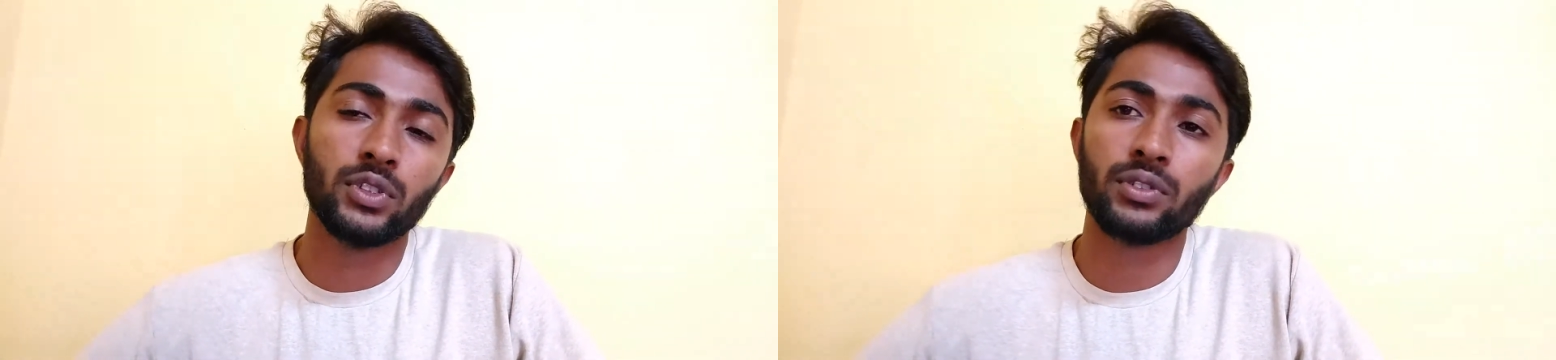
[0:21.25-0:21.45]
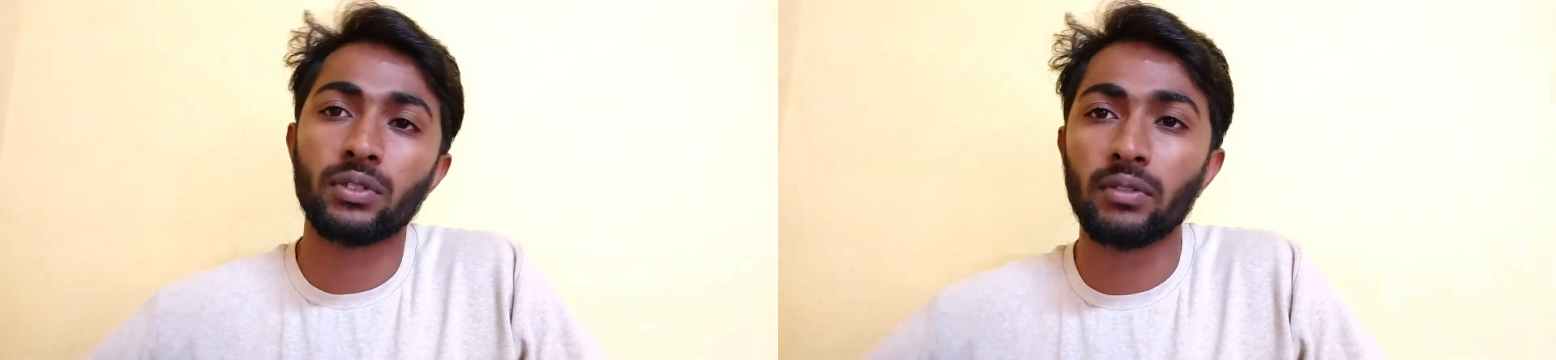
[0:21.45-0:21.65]

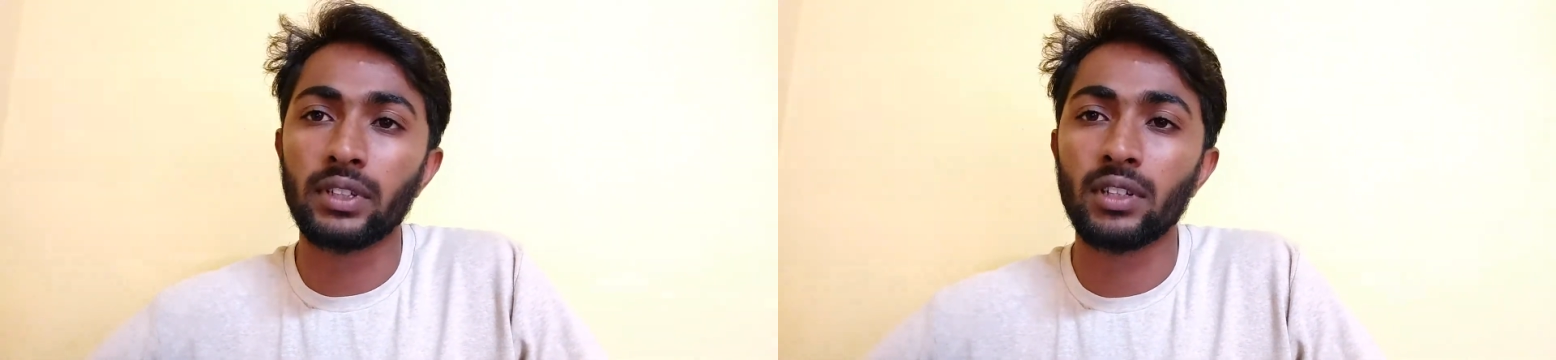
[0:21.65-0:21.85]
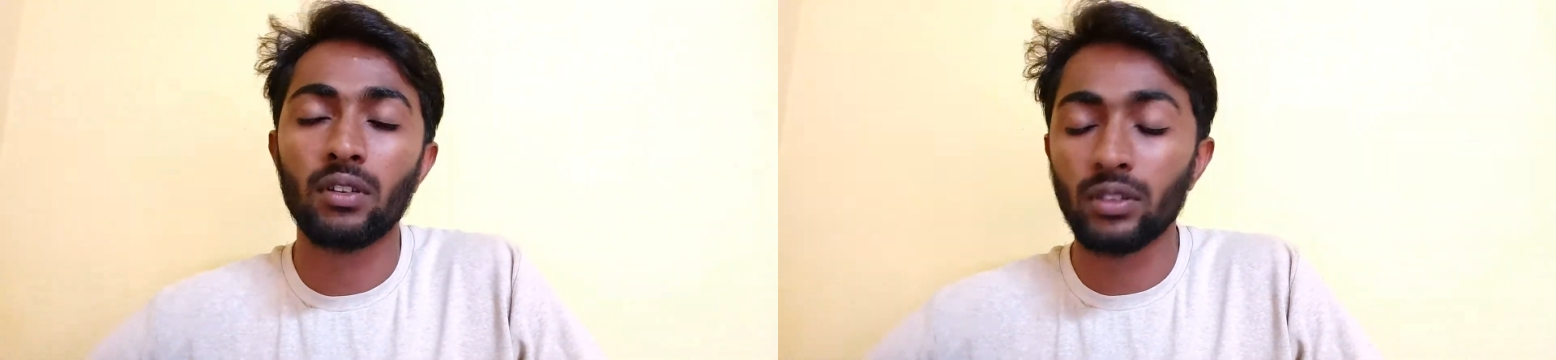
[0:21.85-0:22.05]

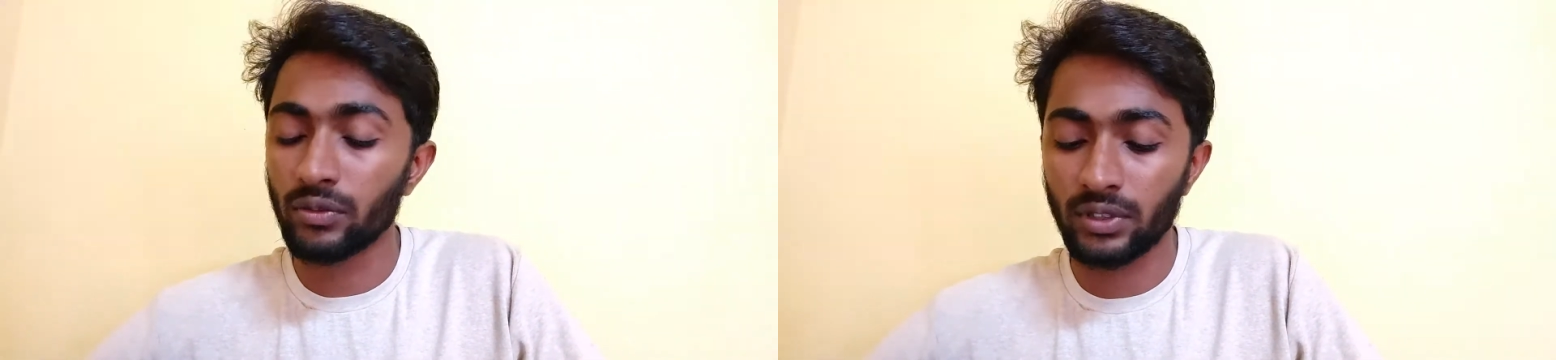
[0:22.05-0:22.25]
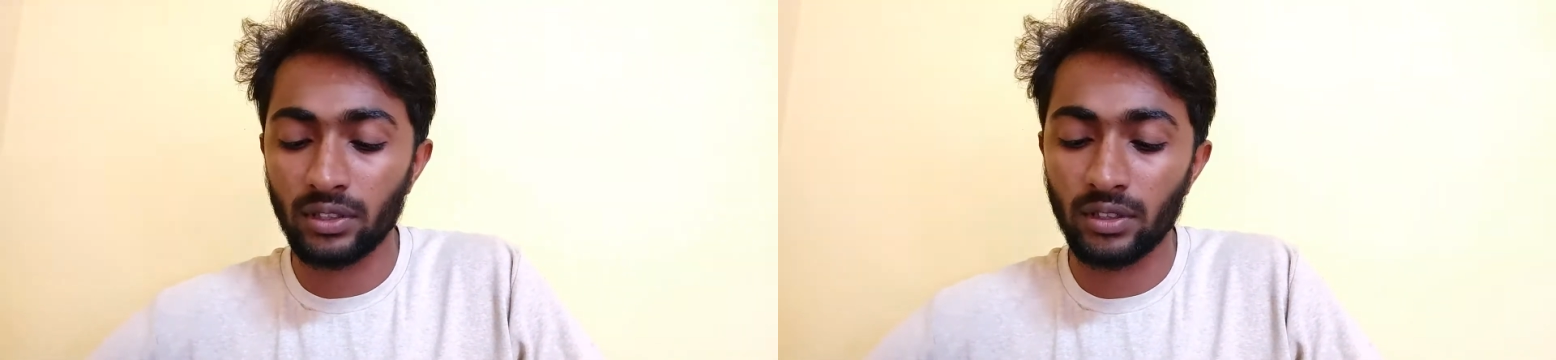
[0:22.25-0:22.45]
storage, and all
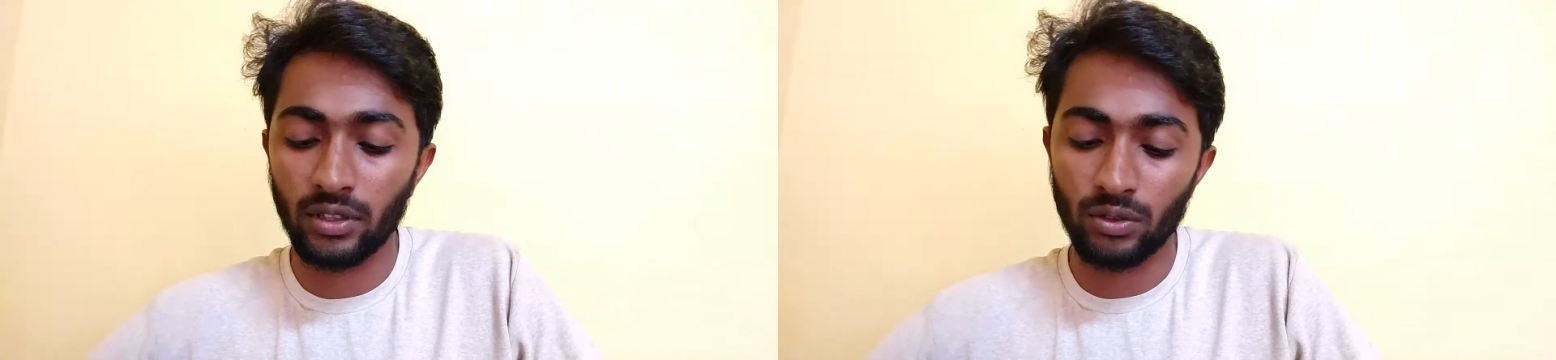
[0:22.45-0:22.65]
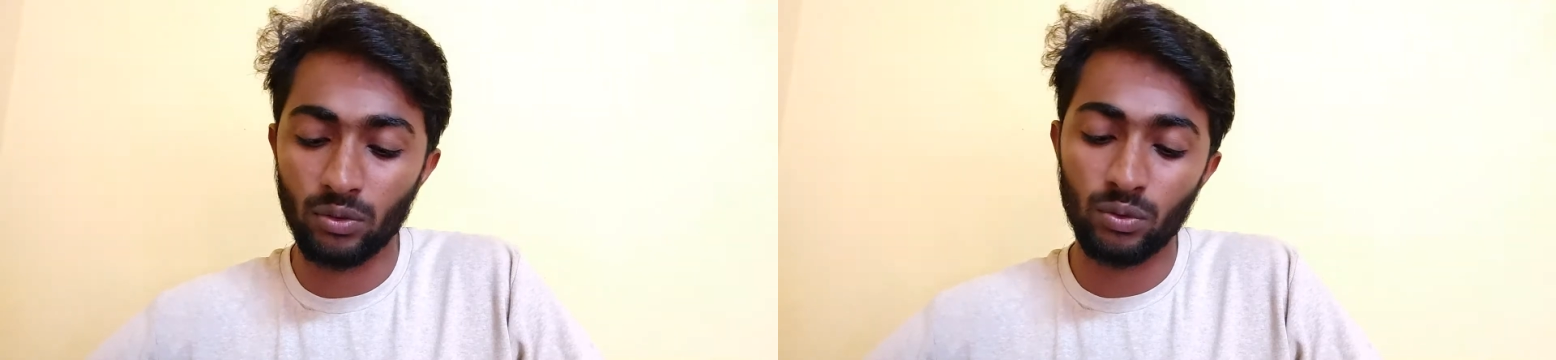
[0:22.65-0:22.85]
those things.
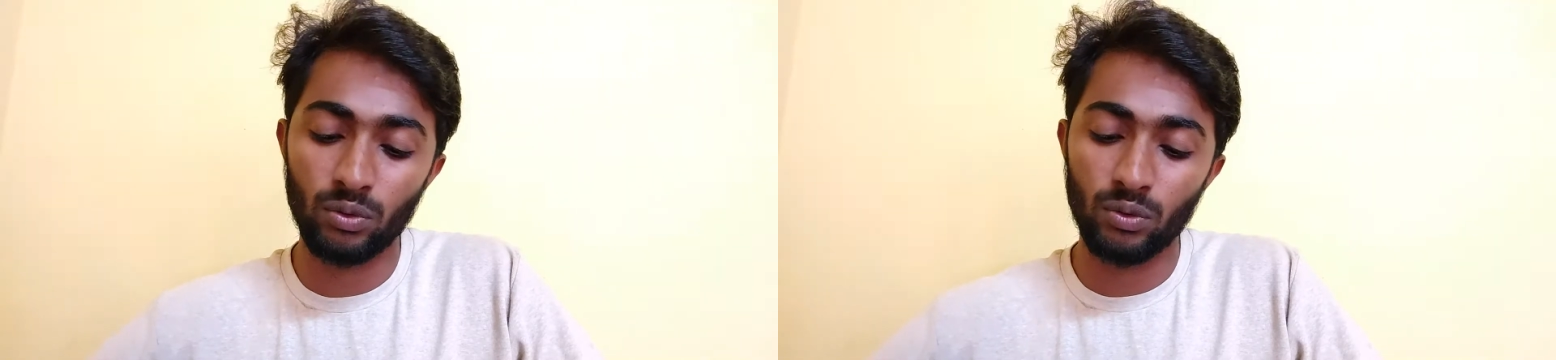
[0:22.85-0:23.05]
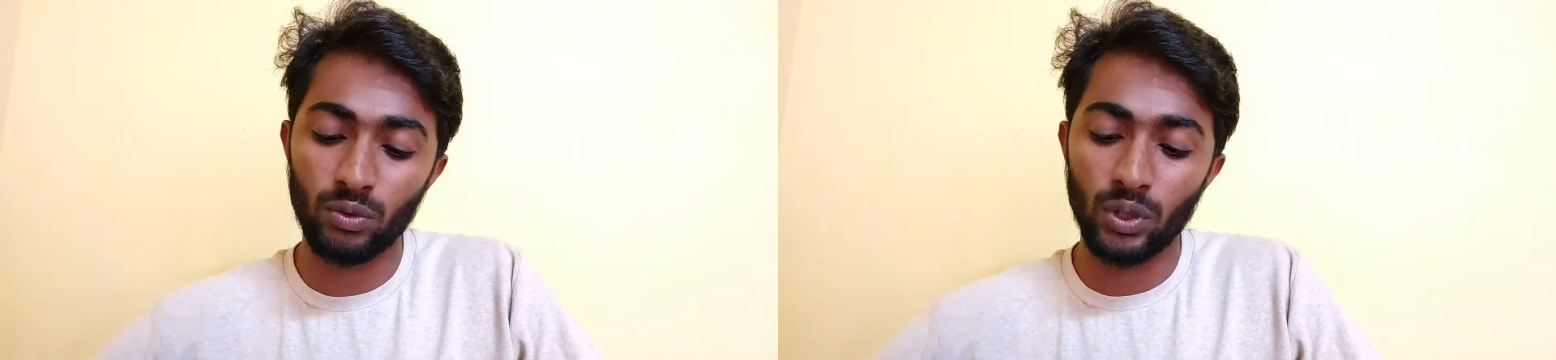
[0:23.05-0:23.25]

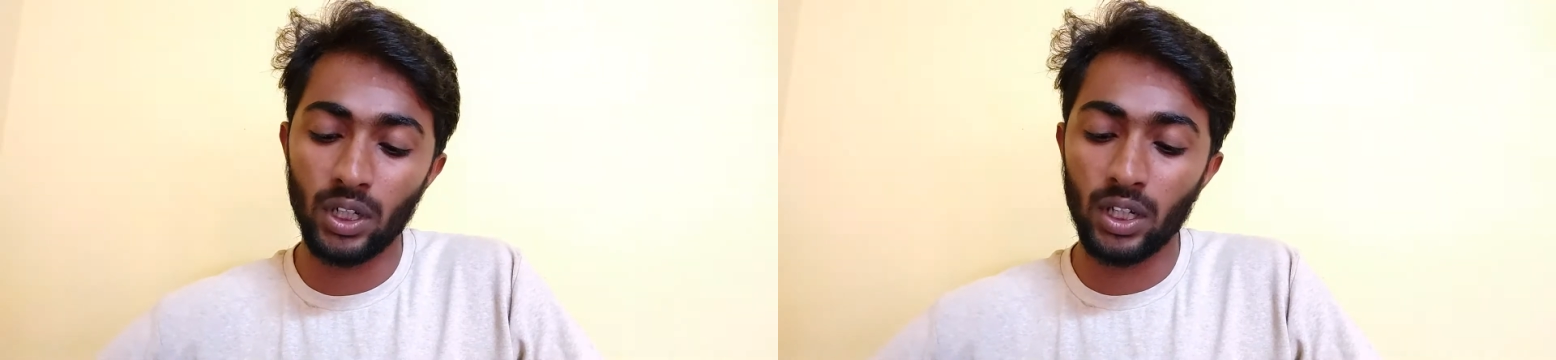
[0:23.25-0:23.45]
So